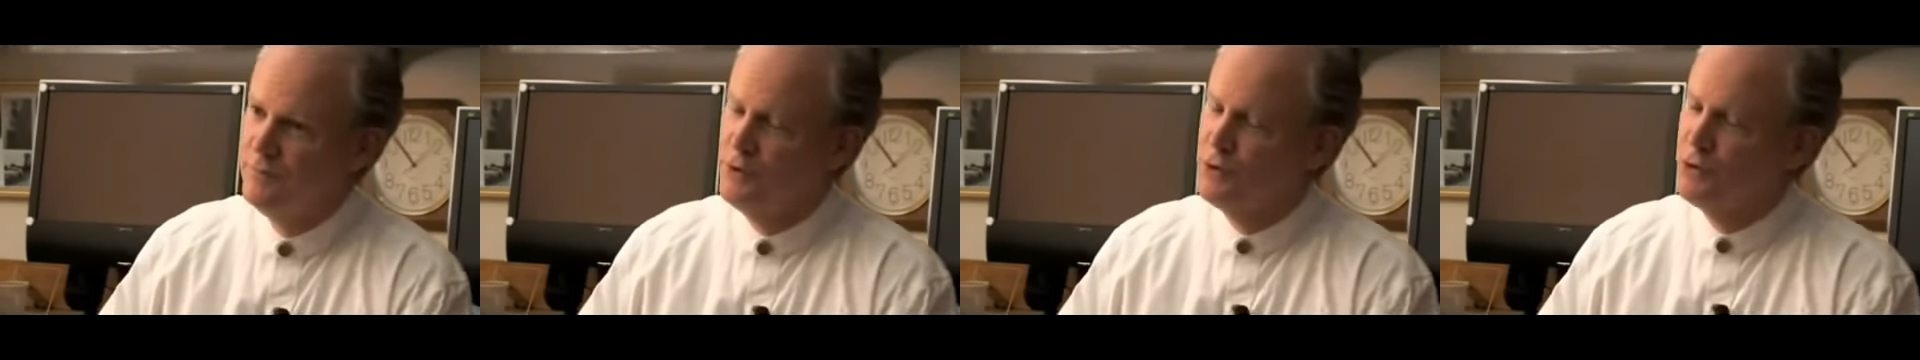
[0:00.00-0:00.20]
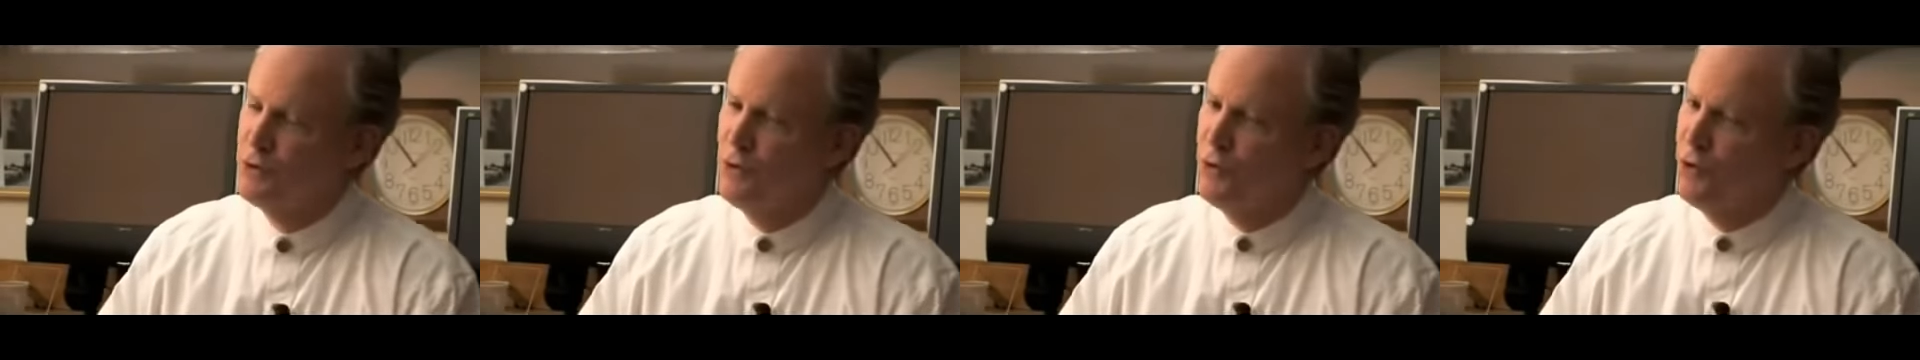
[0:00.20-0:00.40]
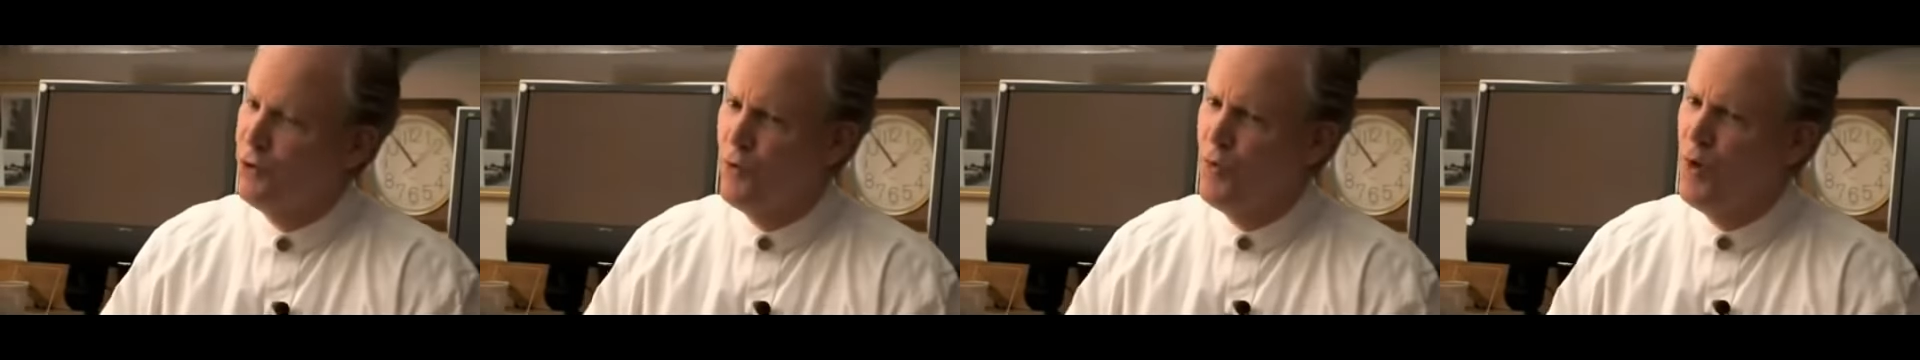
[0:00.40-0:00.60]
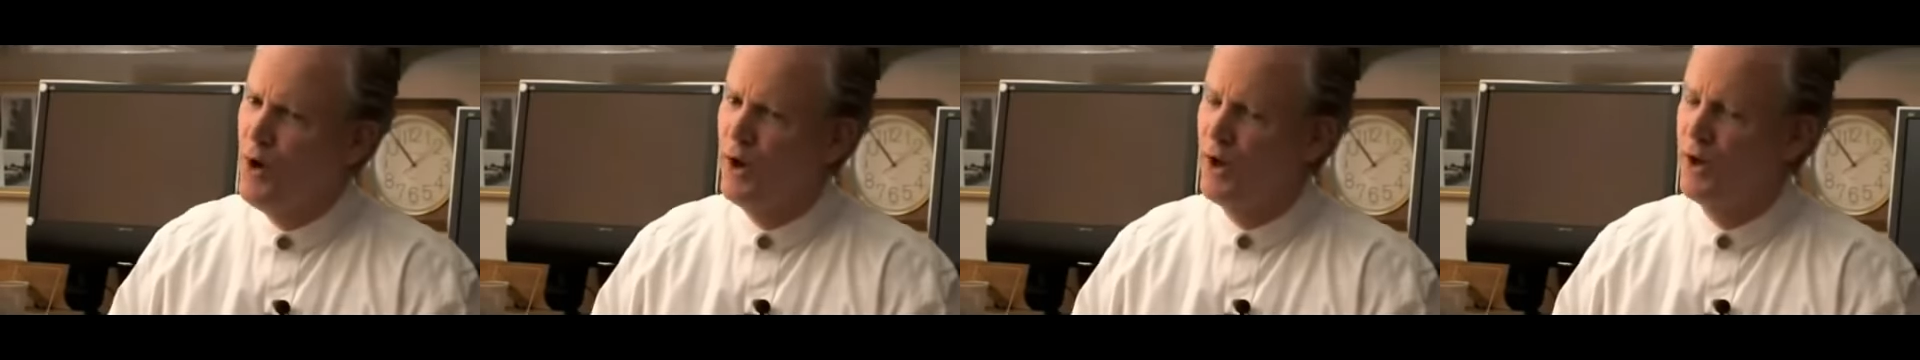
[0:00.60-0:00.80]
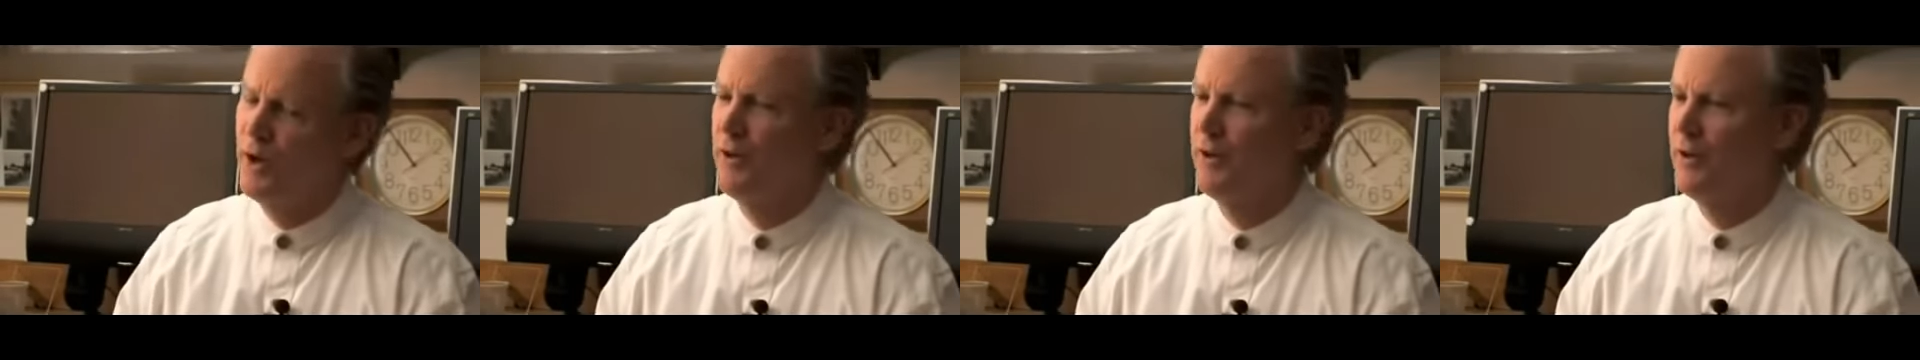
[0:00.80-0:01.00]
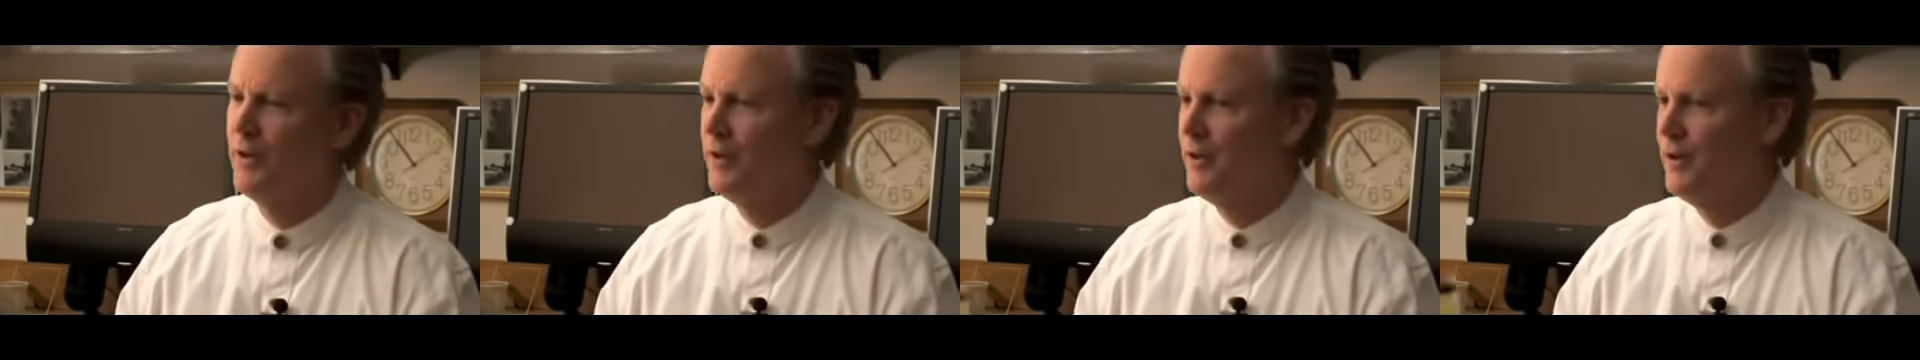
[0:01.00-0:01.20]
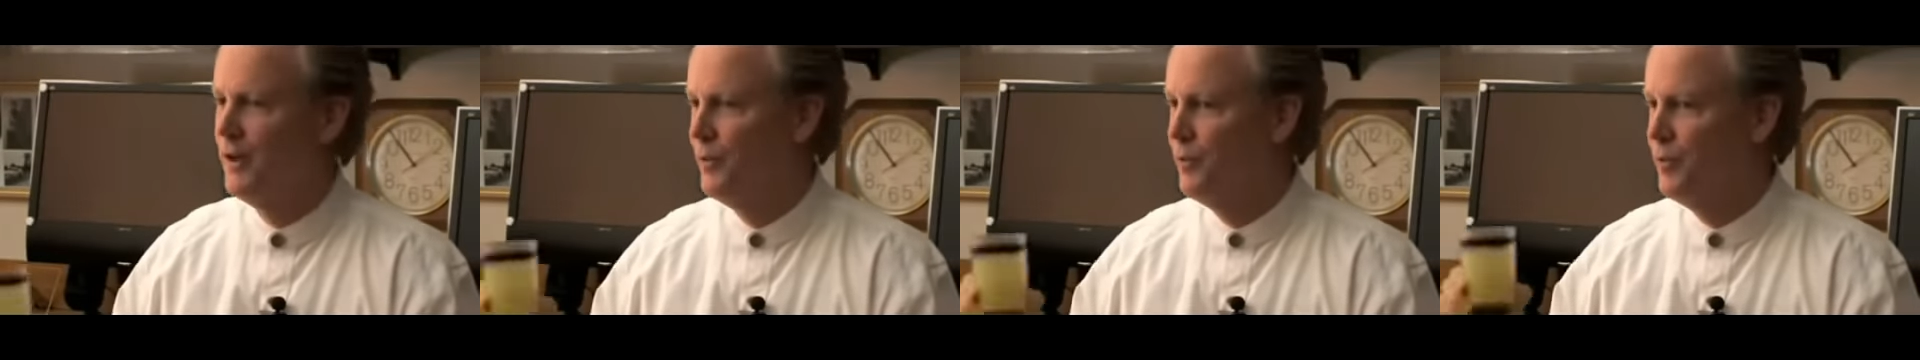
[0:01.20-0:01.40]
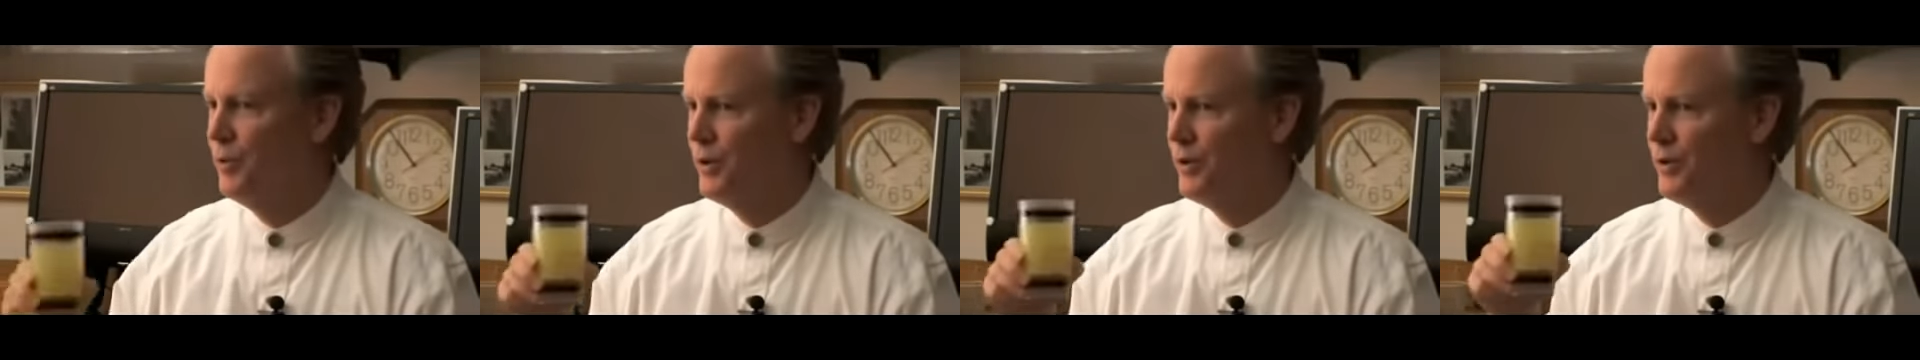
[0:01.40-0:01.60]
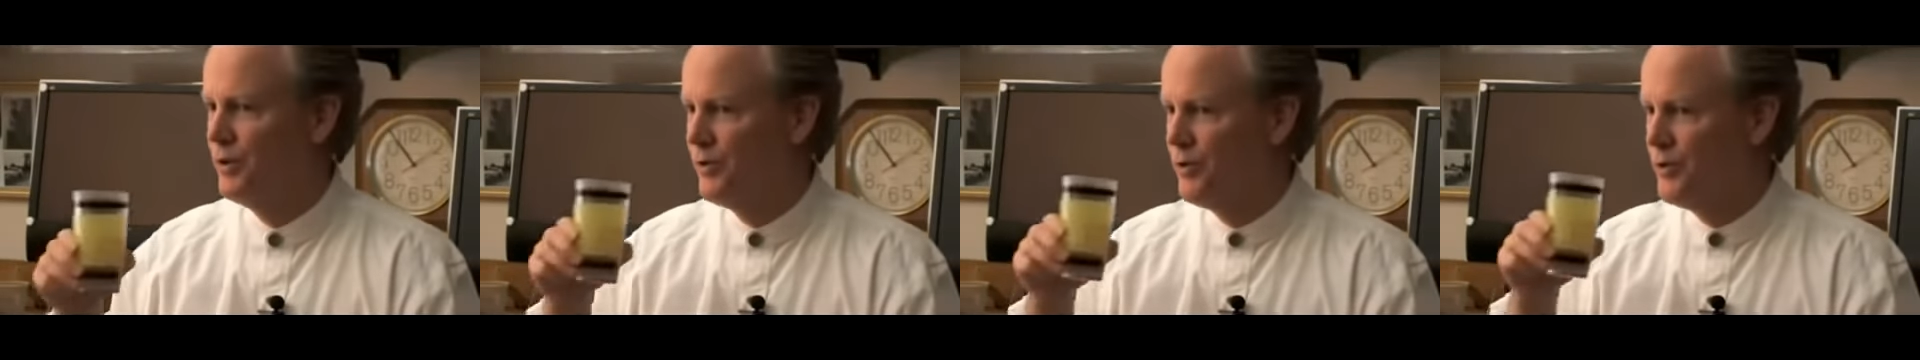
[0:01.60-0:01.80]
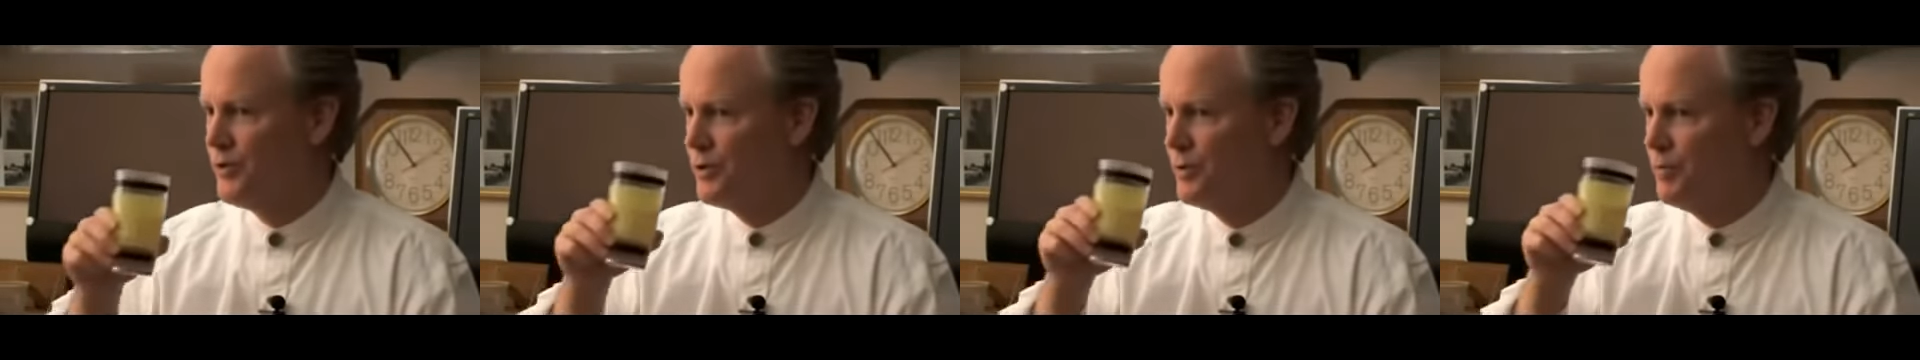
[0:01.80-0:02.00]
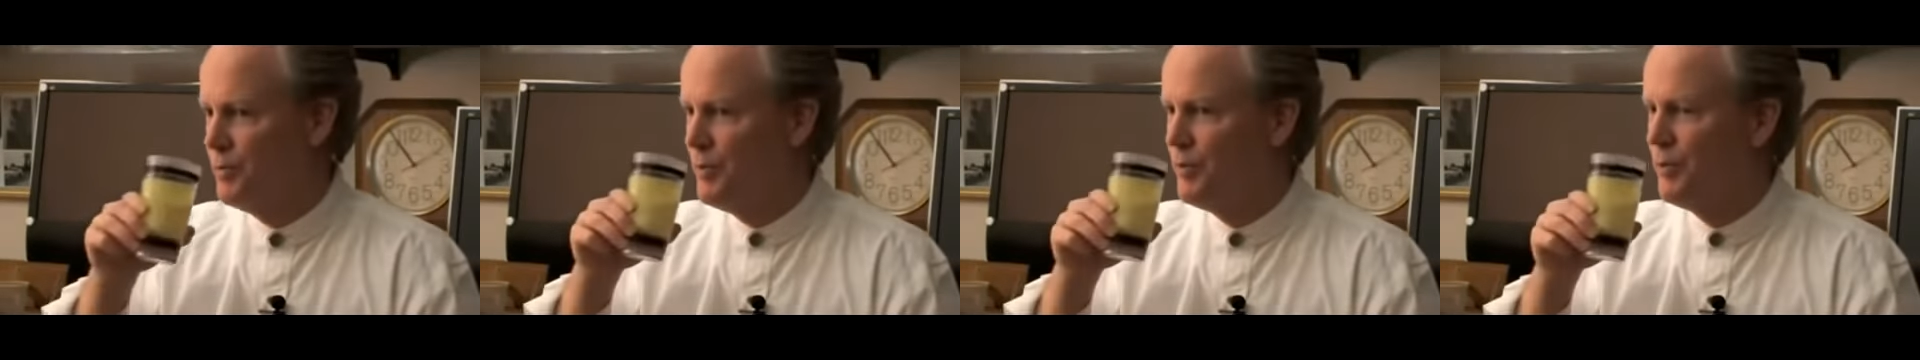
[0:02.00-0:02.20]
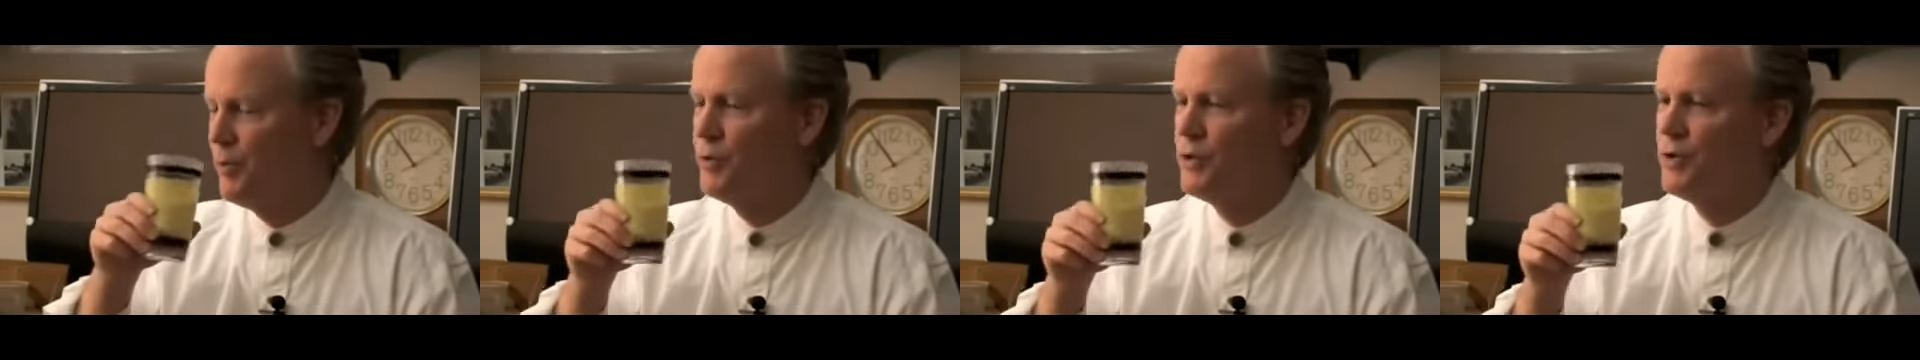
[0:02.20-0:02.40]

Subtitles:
So no way. They put it in the First Amendment,